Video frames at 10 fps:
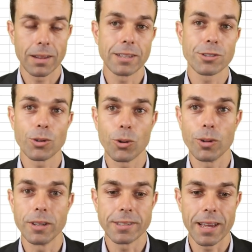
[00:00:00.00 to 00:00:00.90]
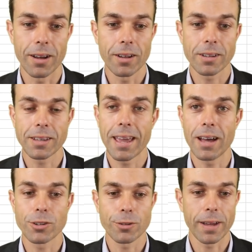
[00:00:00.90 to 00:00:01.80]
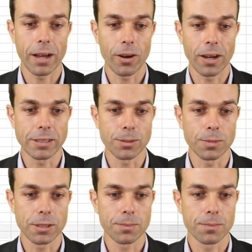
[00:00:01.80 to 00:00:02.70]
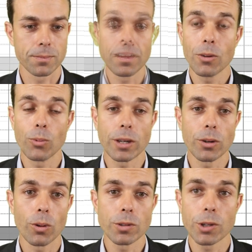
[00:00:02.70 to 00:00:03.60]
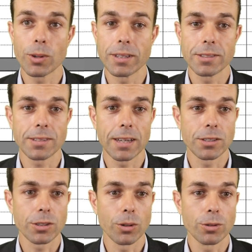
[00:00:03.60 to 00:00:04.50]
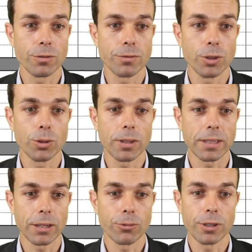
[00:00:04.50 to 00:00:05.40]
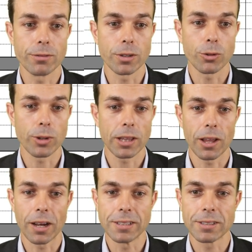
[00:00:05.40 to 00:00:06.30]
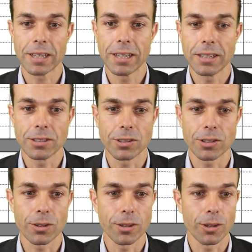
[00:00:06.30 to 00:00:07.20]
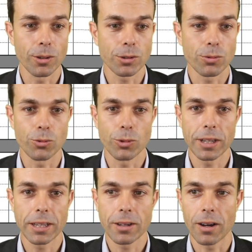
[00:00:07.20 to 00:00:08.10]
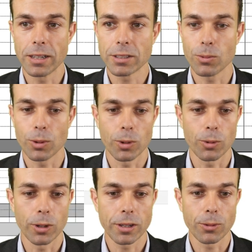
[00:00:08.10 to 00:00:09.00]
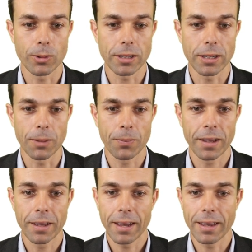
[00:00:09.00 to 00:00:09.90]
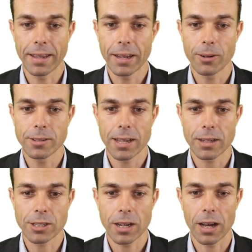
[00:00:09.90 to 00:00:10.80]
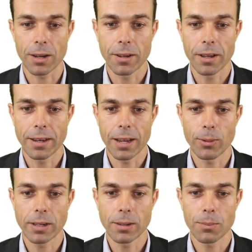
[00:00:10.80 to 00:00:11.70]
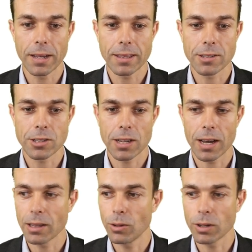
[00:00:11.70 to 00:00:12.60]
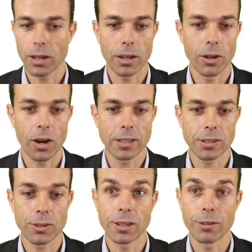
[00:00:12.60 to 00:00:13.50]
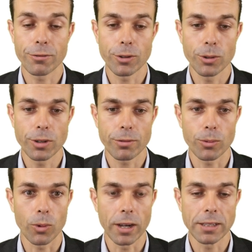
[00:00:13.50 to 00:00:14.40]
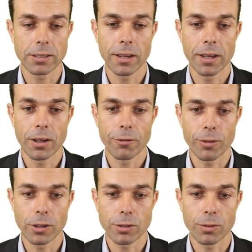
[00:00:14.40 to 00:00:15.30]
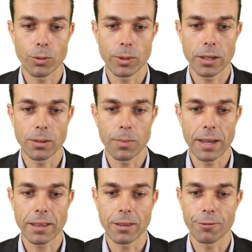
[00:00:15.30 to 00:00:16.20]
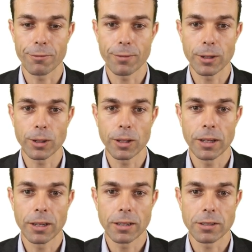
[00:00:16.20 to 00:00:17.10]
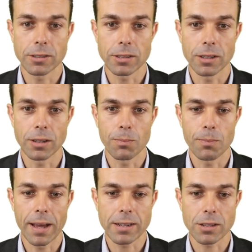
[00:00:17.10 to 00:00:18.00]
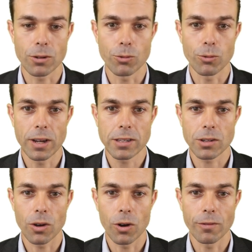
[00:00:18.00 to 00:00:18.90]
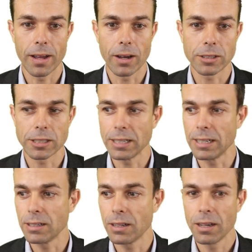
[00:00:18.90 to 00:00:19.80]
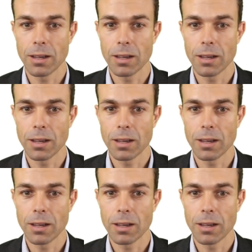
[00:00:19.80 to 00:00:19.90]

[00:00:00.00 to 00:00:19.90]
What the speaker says: Let's call this our count of our items. We can also at this stage go to view and get rid of the grid lines, just so that it looks really nice what we're working with here. And here is our chart. Now we can make this chart look nicer in a few different ways. First of all, we can make the fill just to match the rest of our sheet.